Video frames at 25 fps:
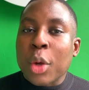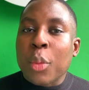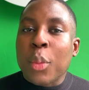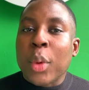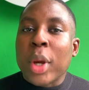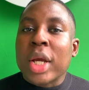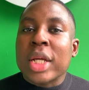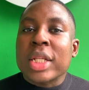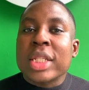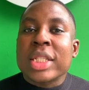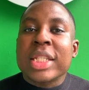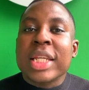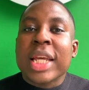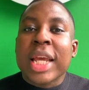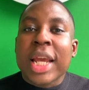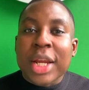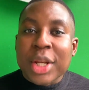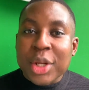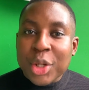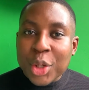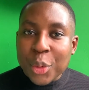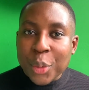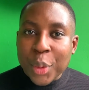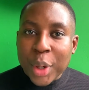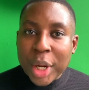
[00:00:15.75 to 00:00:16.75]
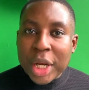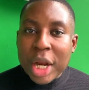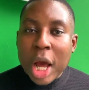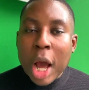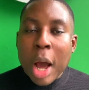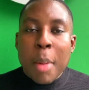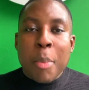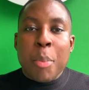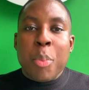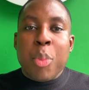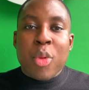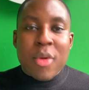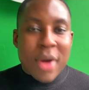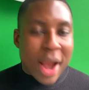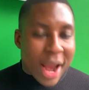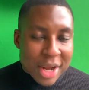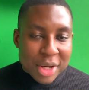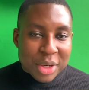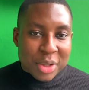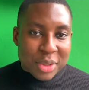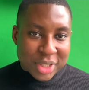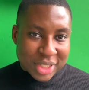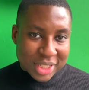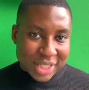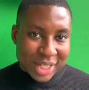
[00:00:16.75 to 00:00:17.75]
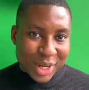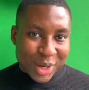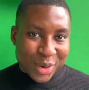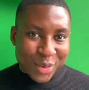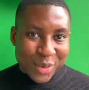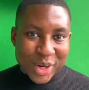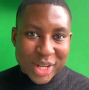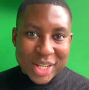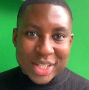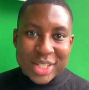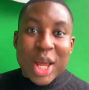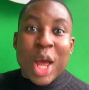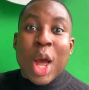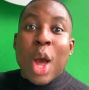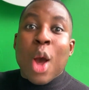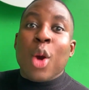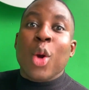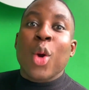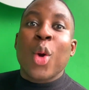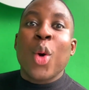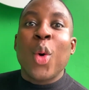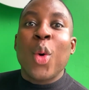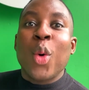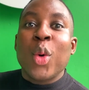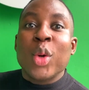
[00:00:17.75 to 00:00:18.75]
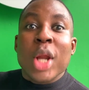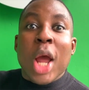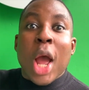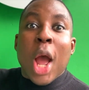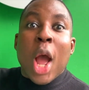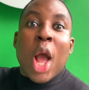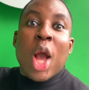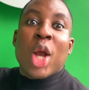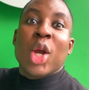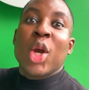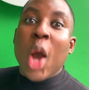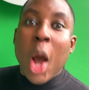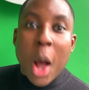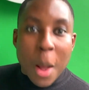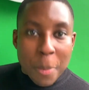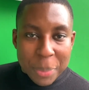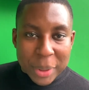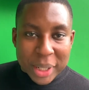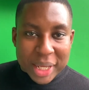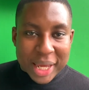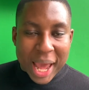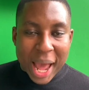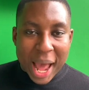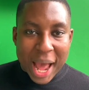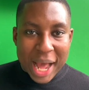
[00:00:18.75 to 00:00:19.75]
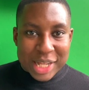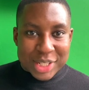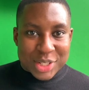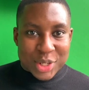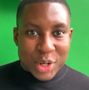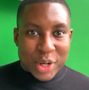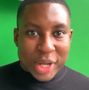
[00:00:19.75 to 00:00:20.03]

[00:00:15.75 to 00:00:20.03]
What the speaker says: we're continuing our brand new series called Copycats,